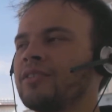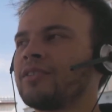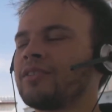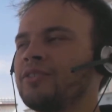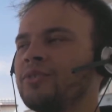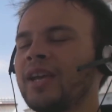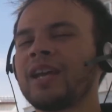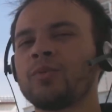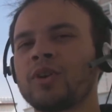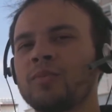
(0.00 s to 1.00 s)
uh, you
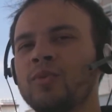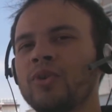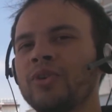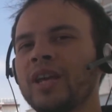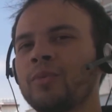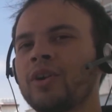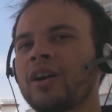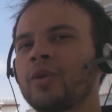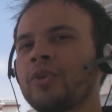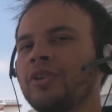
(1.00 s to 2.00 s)
can work more and you can work
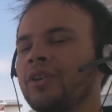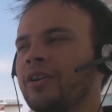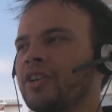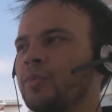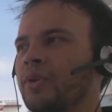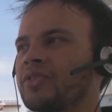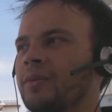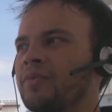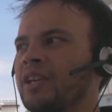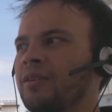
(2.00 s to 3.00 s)
harder when you're younger to build
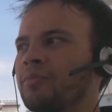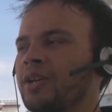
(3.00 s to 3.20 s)
something,